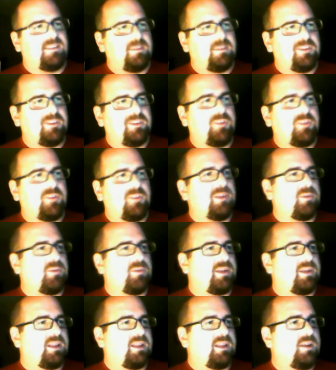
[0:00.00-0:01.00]
I'm assuming they're
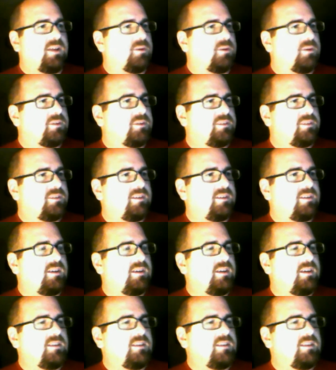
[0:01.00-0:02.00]
pretty close.
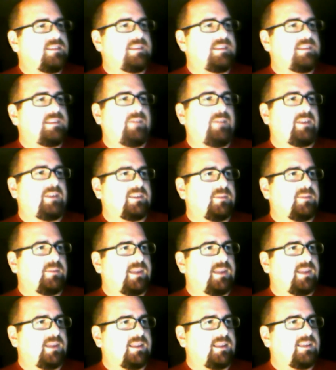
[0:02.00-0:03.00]
70 something
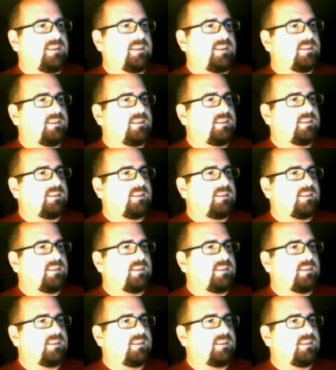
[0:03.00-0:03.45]
at least.